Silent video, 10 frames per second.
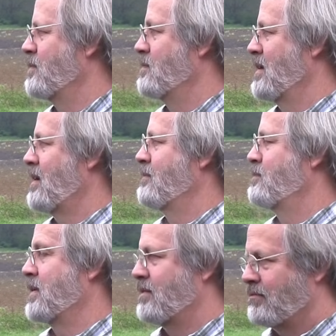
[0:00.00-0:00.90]
we
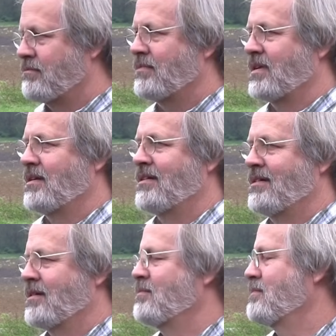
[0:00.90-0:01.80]
I've been
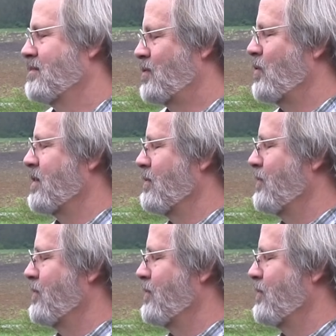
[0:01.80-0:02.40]
trying